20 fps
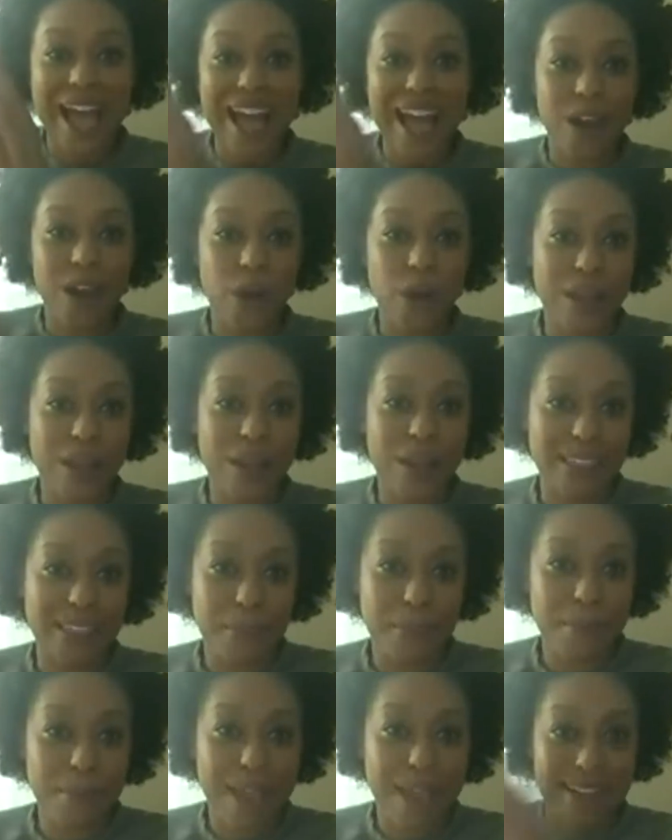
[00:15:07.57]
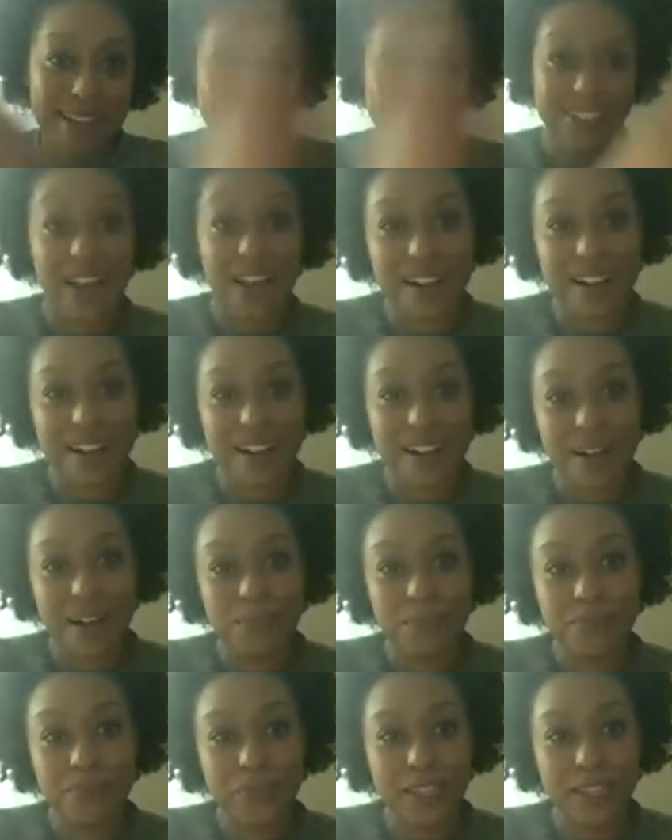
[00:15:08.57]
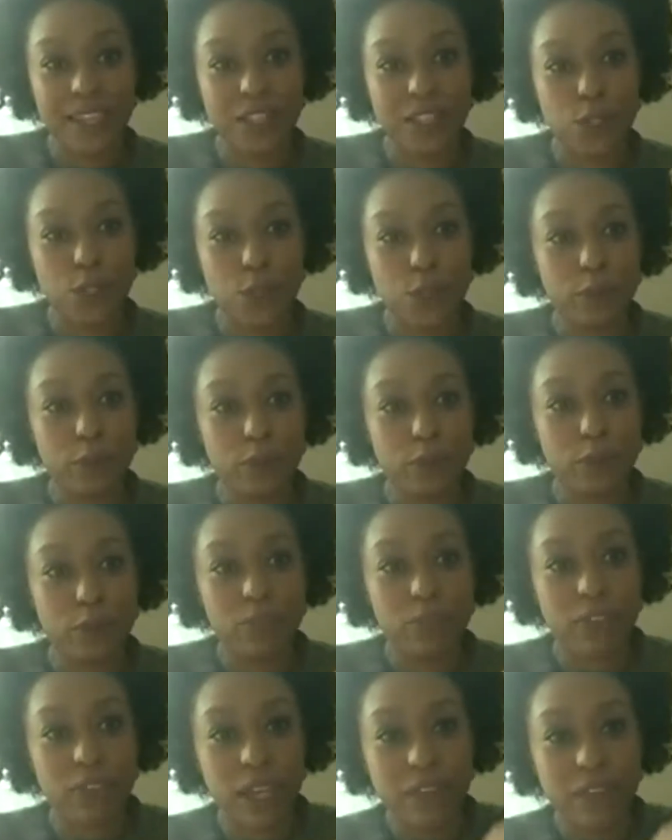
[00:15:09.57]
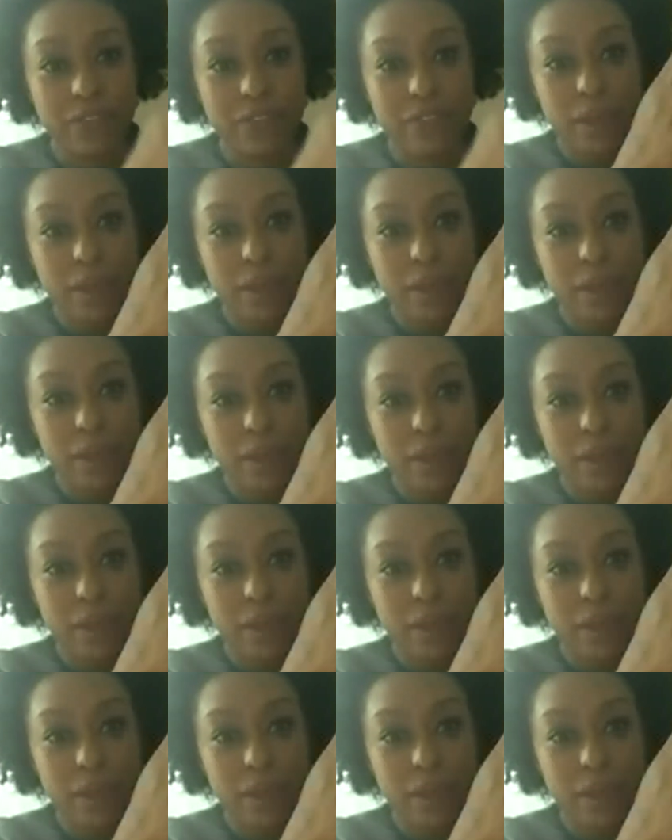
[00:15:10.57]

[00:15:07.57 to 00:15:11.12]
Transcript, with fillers: how do i get them back to com and so if you think of them